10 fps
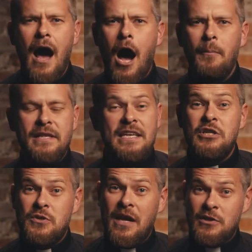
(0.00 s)
it's
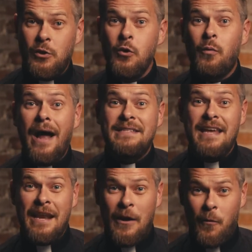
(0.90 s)
interesting because Luke
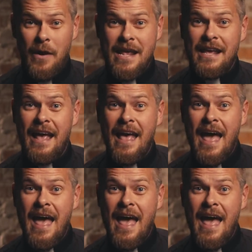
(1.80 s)
writes in Greek,